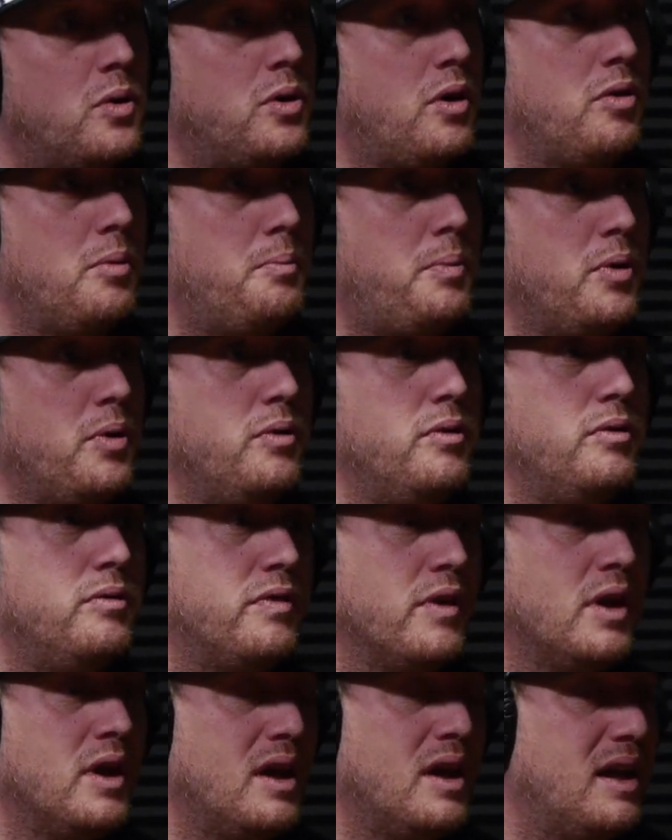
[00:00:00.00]
on the
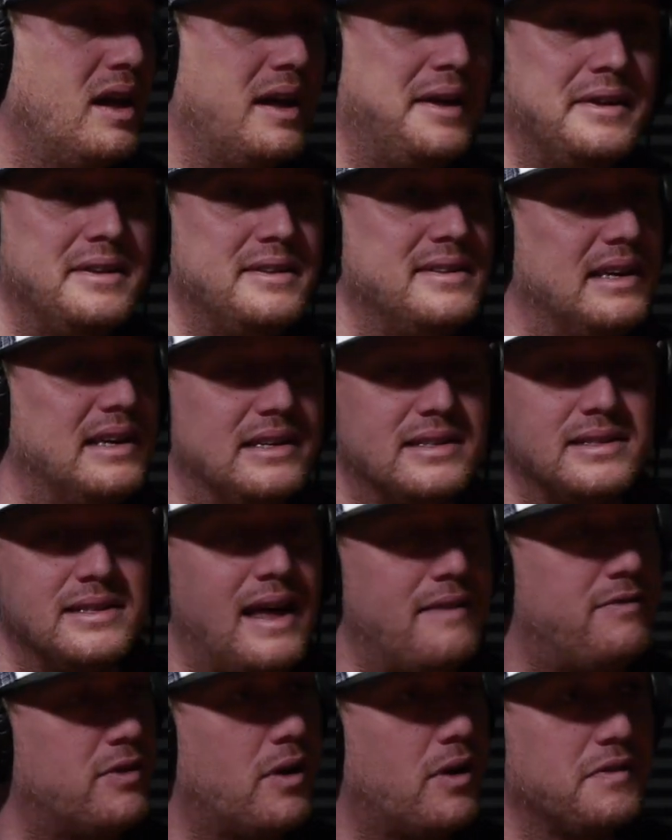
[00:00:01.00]
booth. It's
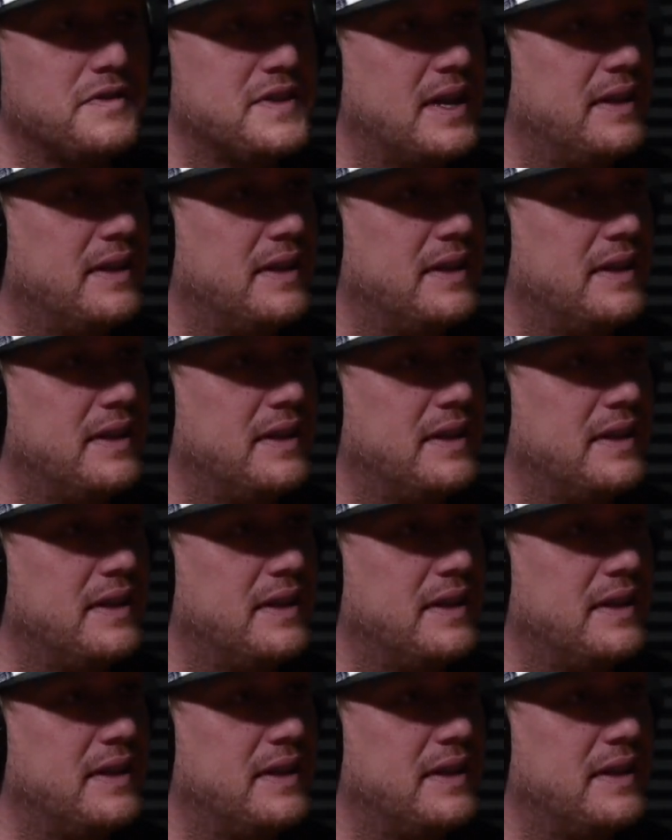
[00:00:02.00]
never off there.